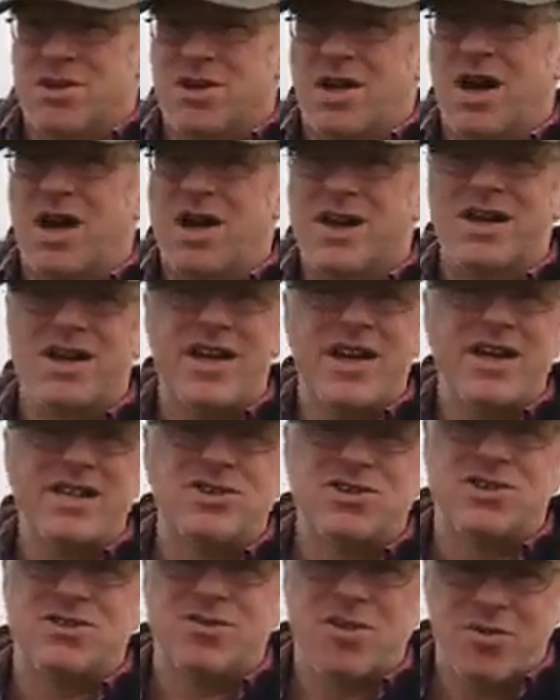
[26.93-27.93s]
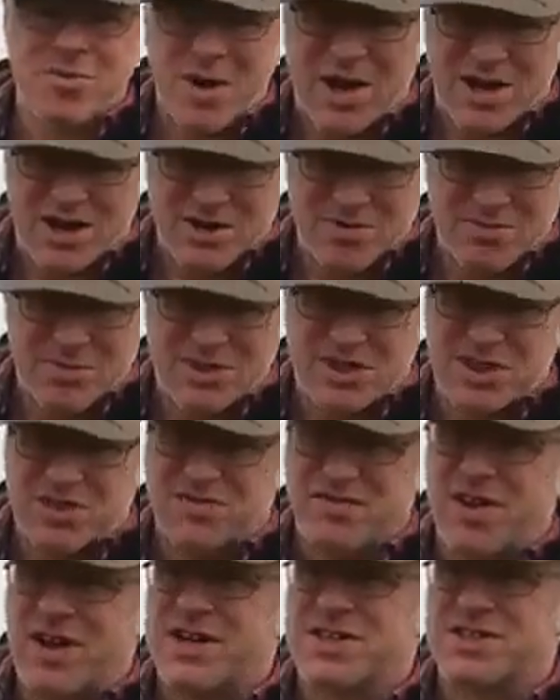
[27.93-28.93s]
Iron Age or Romano-British
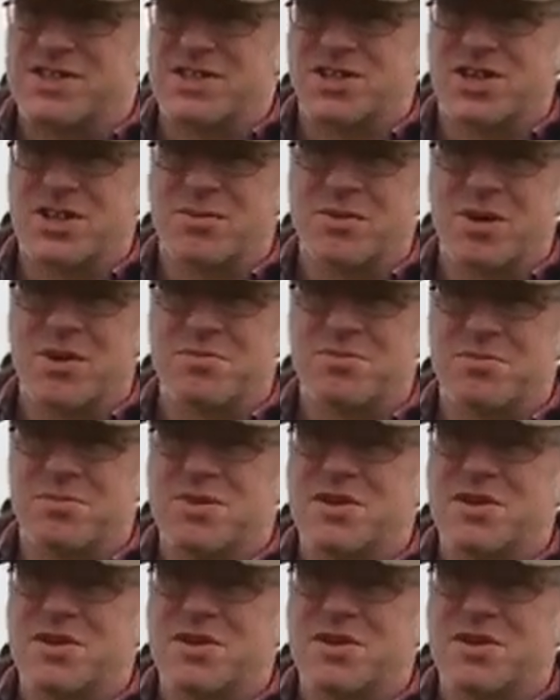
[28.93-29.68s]
finds had come up,